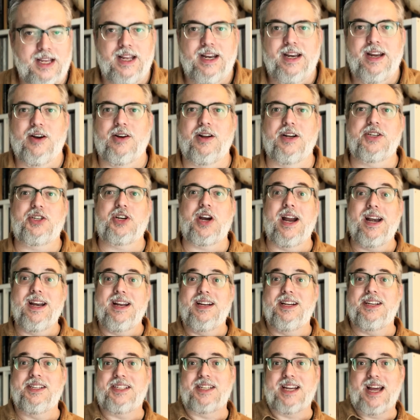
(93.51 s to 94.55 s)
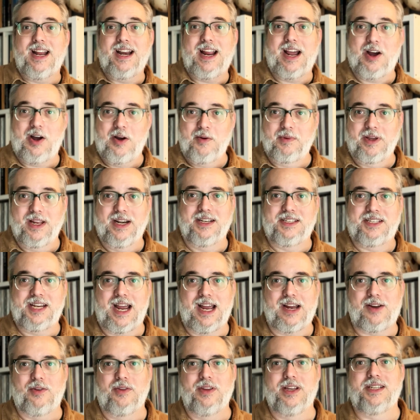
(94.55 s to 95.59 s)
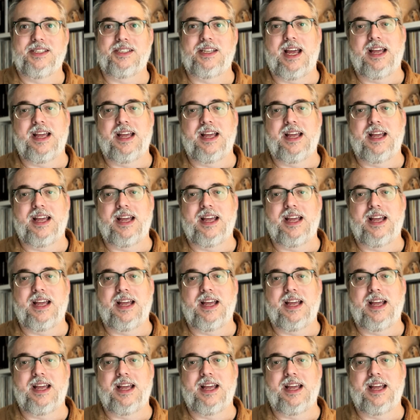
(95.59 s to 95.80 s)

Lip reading: Now, I'm trying to decide how I'm going to tackle this.